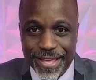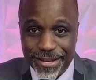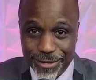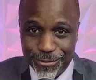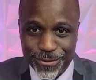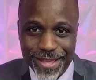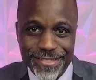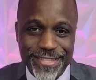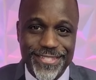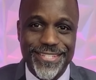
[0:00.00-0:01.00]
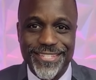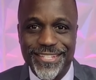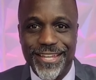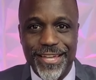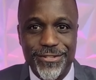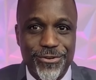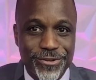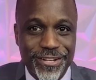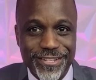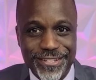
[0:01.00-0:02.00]
Hello, and this is Clyde
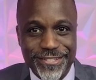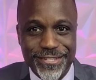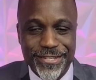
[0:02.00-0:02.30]
Cornelius